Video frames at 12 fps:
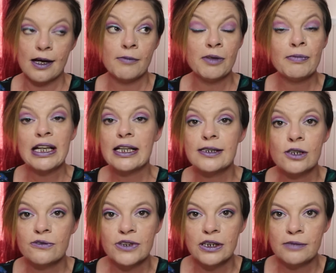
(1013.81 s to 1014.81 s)
I mean, my legs are
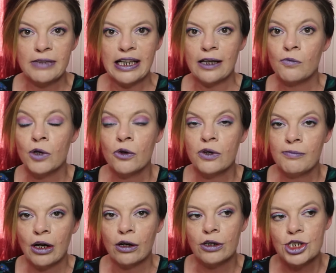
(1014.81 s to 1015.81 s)
covered at the minute and we're only
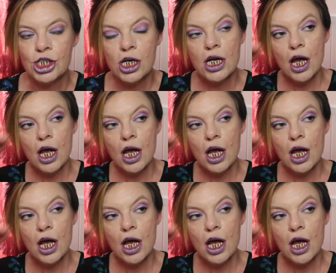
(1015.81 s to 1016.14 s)
March.